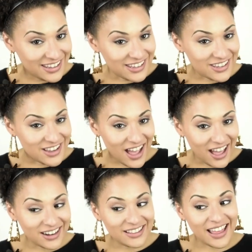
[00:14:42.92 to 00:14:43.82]
you
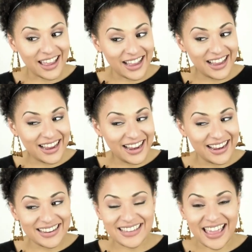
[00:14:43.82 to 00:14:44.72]
kind of like
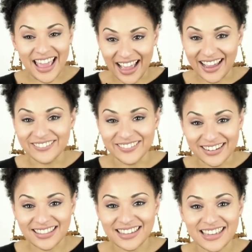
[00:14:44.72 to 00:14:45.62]
can't
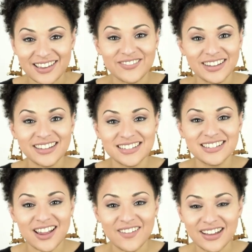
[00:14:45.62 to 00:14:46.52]
really give a good
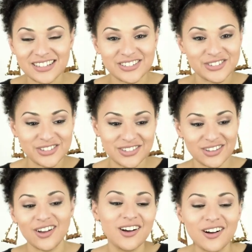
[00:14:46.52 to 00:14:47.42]
show because you're
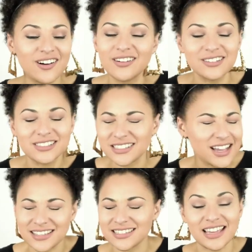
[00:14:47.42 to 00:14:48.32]
so
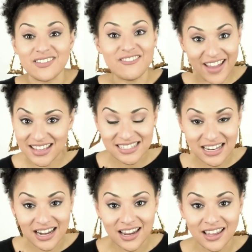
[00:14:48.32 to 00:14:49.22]
just
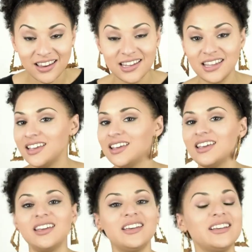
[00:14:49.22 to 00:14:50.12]
invested in it,
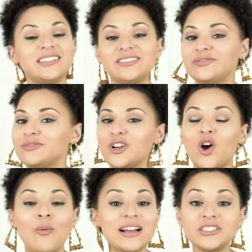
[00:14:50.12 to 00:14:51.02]

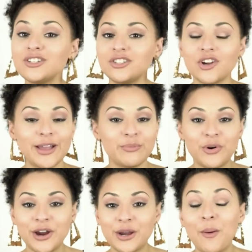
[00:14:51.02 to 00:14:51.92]
go back to the drawing
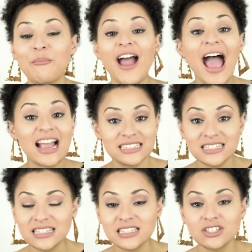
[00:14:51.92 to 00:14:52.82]
board,
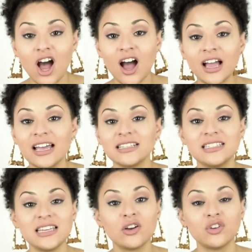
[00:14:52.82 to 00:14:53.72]
practice the song
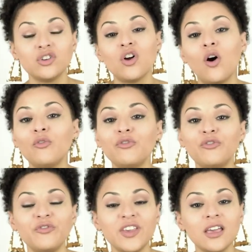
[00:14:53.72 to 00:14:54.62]
until you don't
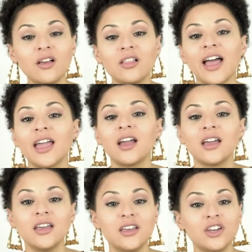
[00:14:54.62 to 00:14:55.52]
feel
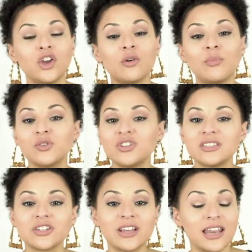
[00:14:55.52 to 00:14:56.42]
like your
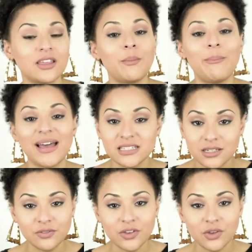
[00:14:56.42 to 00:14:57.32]
emotions are getting the
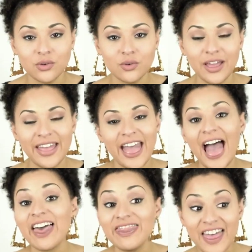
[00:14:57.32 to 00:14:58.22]
best of you.
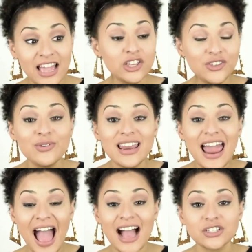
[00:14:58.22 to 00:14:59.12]
And then you
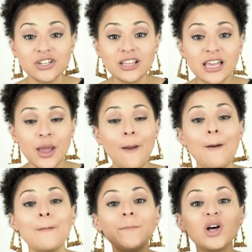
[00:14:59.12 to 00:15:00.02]
can actually
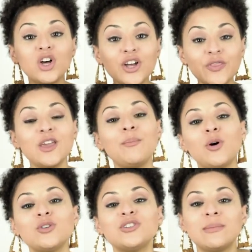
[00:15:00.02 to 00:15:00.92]
put the
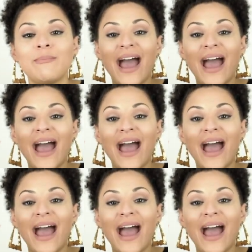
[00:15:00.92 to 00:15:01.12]
emotion